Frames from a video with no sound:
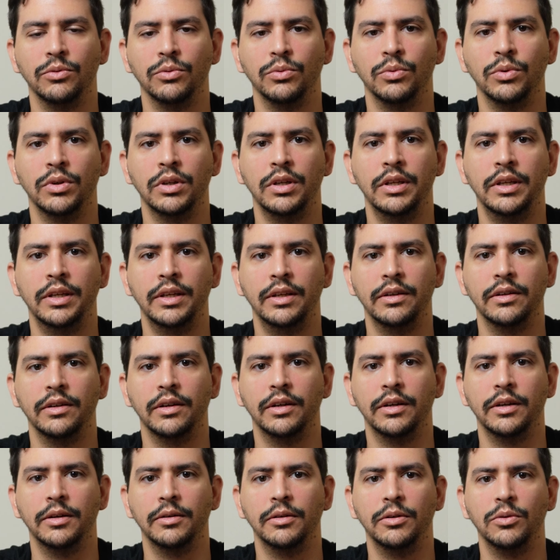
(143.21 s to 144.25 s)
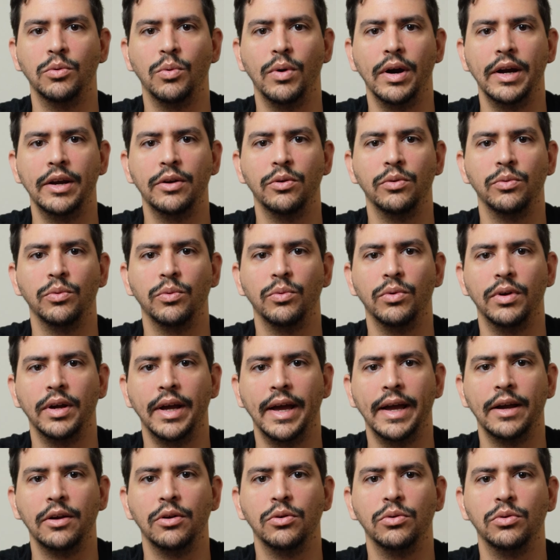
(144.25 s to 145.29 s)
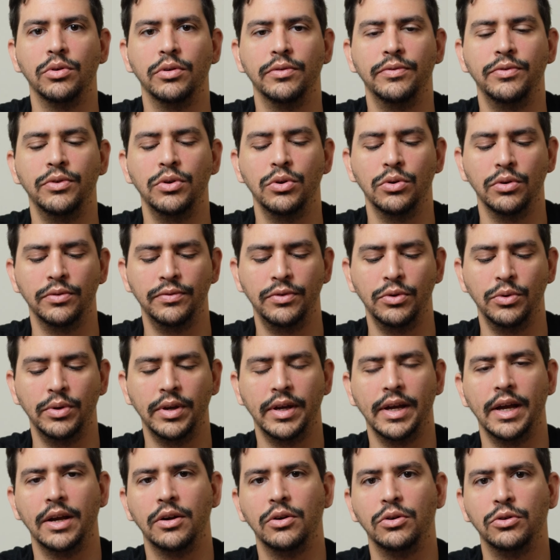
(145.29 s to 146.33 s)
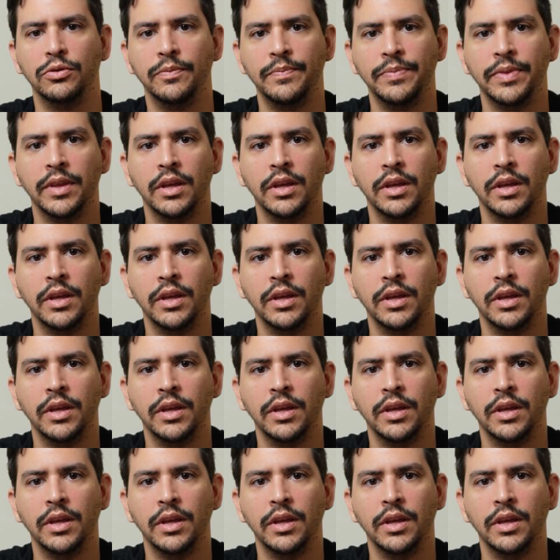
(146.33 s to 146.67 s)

really wide angle of viewing angle.